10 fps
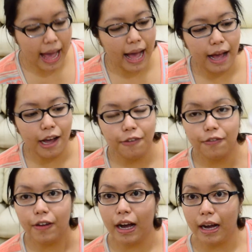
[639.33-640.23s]
have
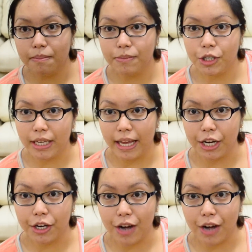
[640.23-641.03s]
chicken.